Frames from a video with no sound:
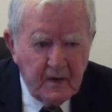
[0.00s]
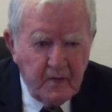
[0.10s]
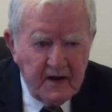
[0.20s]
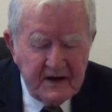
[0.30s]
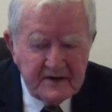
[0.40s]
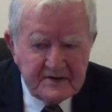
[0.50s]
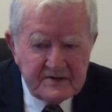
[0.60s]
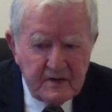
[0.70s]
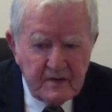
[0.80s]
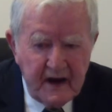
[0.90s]
Why are they
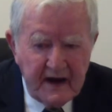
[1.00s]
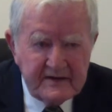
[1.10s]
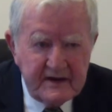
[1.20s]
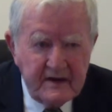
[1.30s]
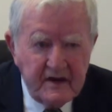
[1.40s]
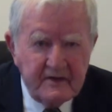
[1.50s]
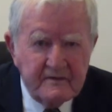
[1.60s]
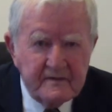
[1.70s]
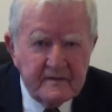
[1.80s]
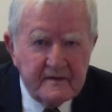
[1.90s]
so
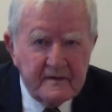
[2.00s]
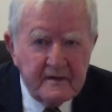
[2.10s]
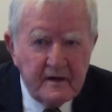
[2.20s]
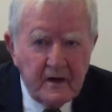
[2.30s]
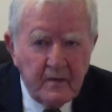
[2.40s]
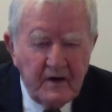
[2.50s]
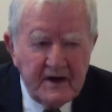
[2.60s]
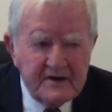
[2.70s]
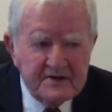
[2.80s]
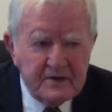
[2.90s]
anti-life? Why
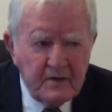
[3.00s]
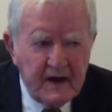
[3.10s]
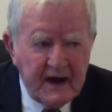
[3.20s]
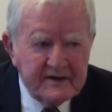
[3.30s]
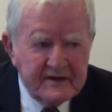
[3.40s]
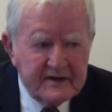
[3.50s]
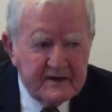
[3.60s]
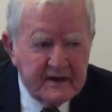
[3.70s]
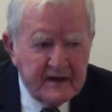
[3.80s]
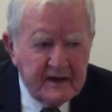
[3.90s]
are they so anti
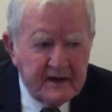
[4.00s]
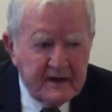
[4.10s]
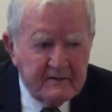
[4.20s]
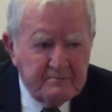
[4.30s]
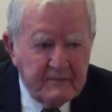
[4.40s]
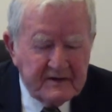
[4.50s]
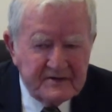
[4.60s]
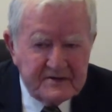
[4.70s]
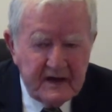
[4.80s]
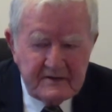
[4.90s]
the
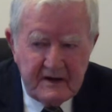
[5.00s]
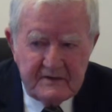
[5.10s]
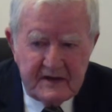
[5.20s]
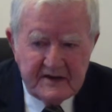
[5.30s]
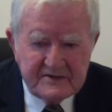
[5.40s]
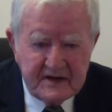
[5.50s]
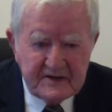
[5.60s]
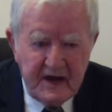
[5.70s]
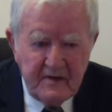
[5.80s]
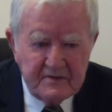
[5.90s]
matters, things that
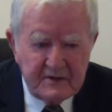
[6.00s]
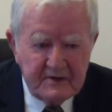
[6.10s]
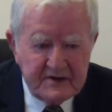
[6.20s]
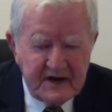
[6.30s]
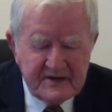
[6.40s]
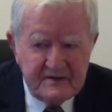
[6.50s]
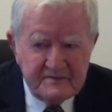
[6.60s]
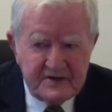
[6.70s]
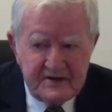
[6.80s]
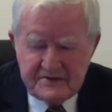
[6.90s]
count, the protection of
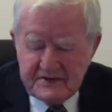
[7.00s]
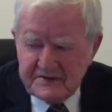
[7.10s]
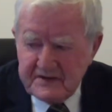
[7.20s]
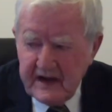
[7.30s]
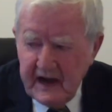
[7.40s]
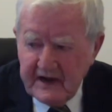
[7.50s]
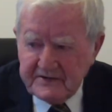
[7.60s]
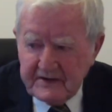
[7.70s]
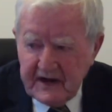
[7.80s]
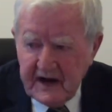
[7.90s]
citizens as
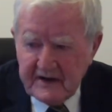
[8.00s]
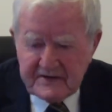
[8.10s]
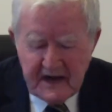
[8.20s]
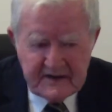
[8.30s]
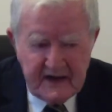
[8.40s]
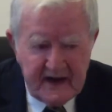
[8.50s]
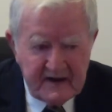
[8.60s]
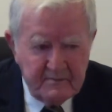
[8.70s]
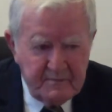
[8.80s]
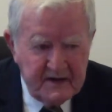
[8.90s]
regards the lack
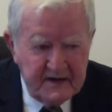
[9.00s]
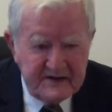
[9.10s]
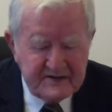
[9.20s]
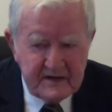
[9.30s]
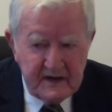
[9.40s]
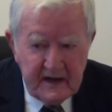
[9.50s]
of police